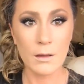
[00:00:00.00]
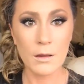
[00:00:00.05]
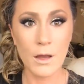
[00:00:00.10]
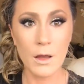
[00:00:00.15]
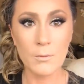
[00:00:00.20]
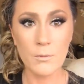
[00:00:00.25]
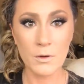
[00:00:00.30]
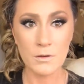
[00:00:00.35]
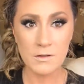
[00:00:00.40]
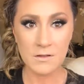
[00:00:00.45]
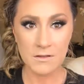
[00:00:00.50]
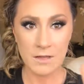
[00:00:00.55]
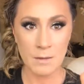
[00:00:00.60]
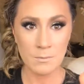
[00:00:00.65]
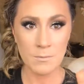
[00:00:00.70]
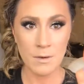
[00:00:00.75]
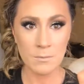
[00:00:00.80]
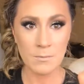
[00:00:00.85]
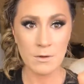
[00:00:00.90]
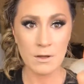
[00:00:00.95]
Now I'm going to
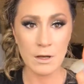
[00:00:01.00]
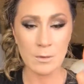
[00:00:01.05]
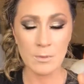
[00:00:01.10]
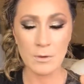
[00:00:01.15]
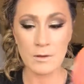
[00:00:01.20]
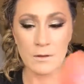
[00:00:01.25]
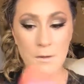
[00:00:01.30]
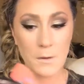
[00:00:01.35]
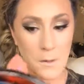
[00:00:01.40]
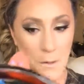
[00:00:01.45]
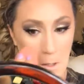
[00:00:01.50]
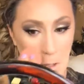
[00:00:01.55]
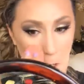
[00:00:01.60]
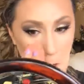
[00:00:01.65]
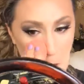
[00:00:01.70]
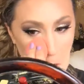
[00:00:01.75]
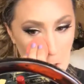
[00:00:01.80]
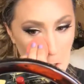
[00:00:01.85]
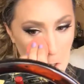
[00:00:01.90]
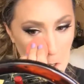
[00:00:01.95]
take my beauty blender
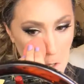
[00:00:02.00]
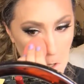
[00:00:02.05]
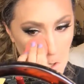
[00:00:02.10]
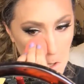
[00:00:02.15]
again.